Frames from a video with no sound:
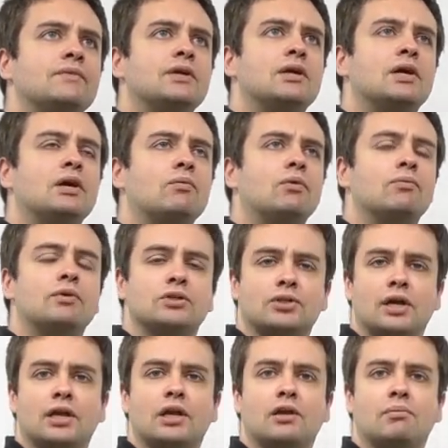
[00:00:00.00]
when we were
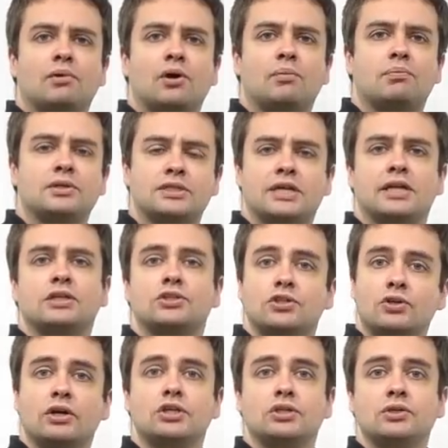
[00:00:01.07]
talking about presenting
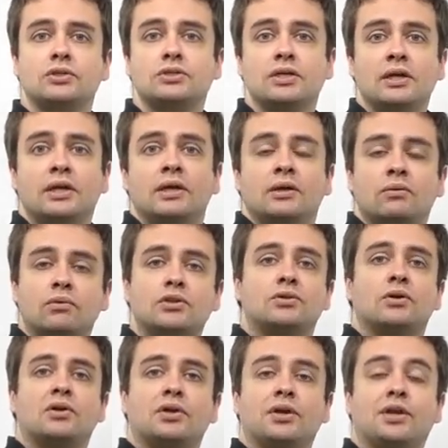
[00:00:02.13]
structures, we
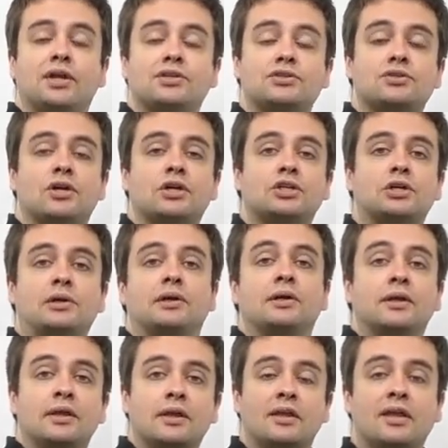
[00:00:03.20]
took a look at that structure.